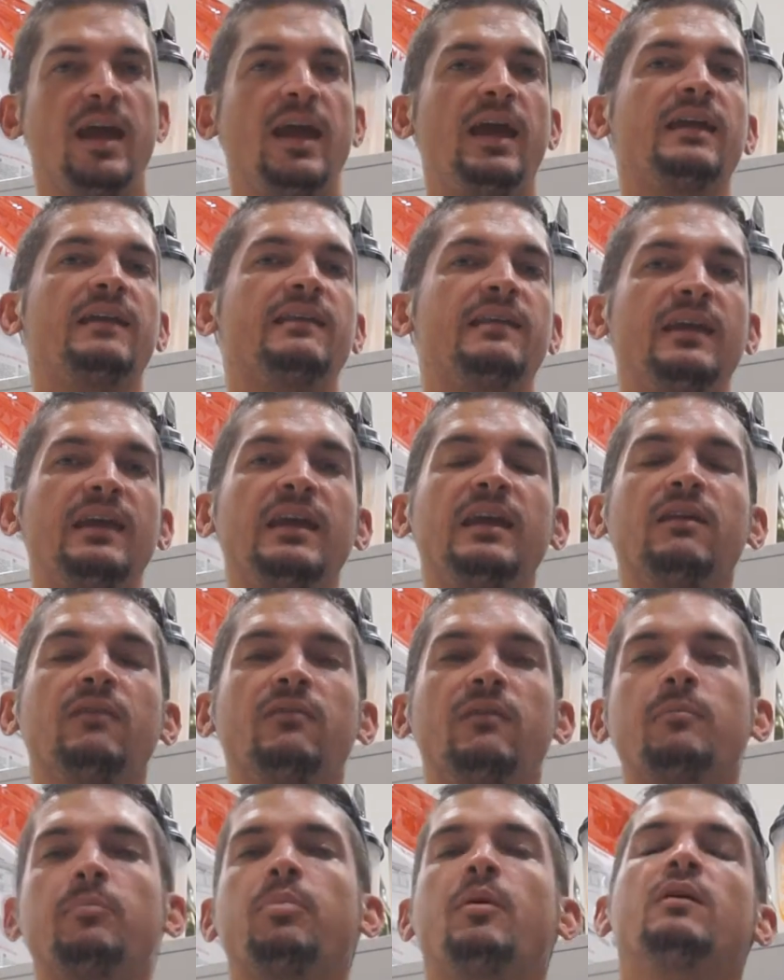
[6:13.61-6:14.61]
It's
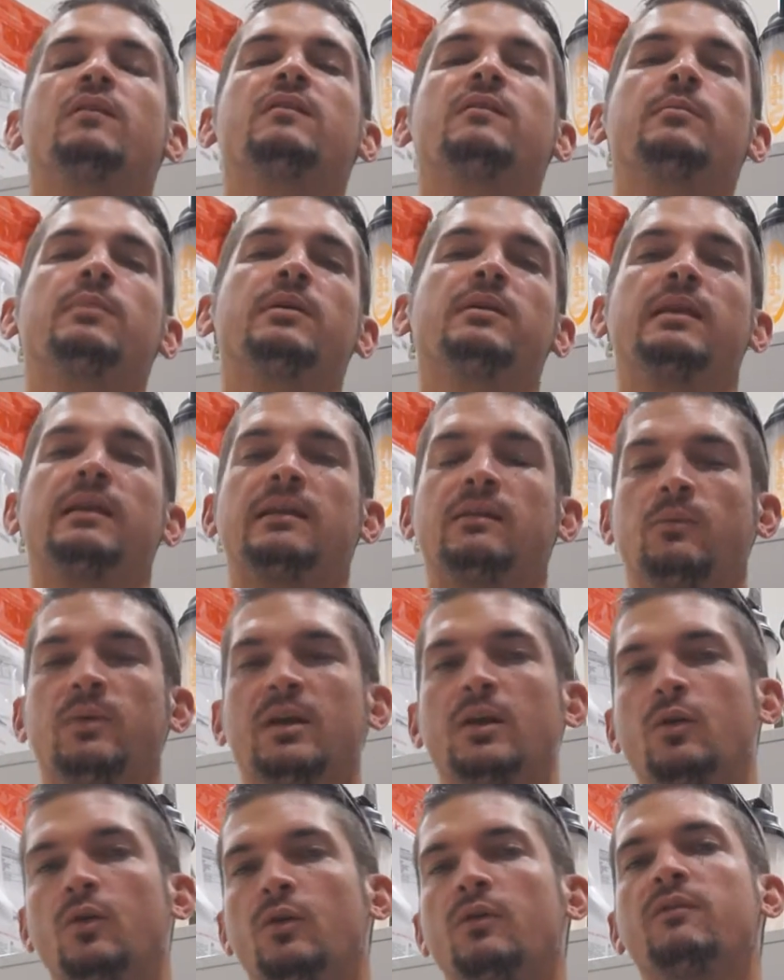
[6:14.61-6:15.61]
even possible that
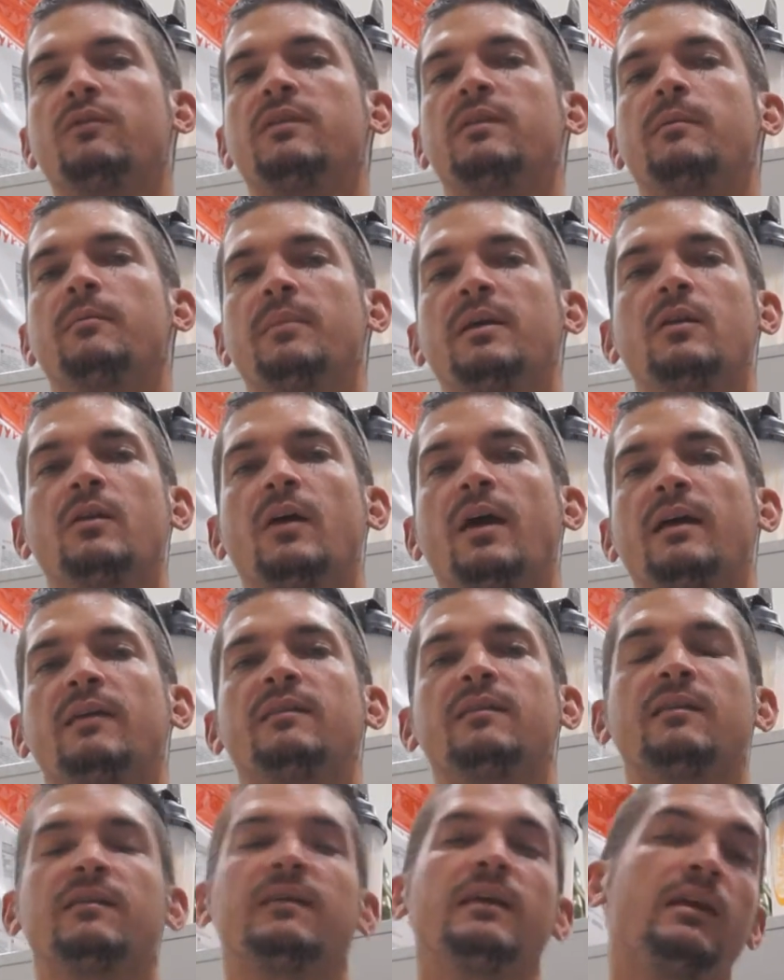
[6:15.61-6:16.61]
we lose the amino
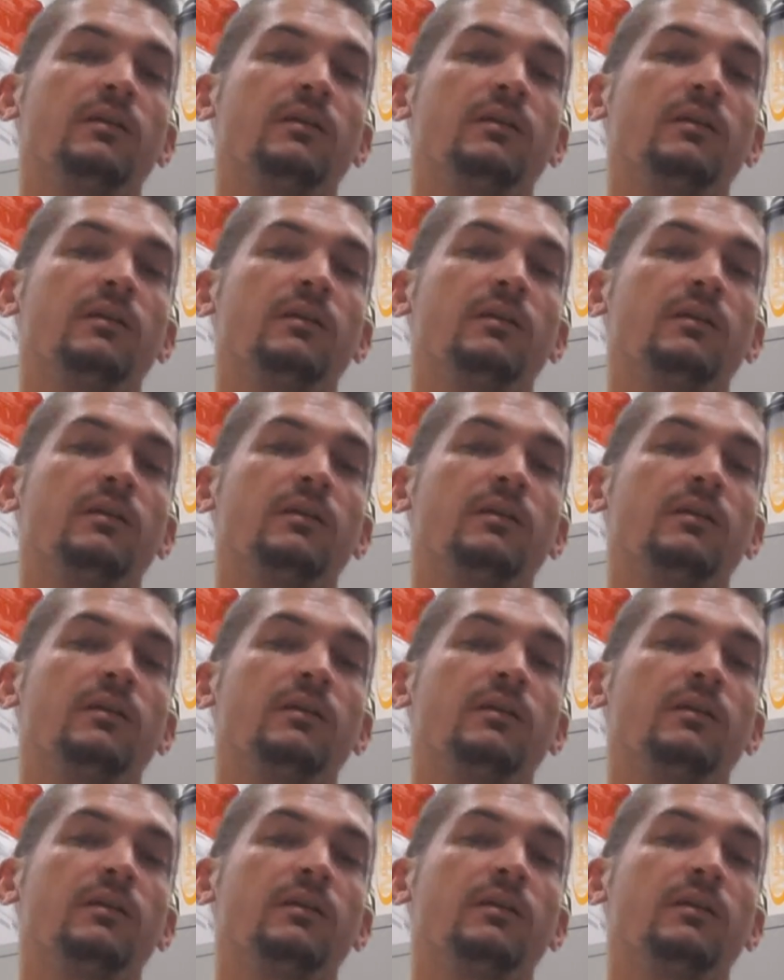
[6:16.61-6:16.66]
acids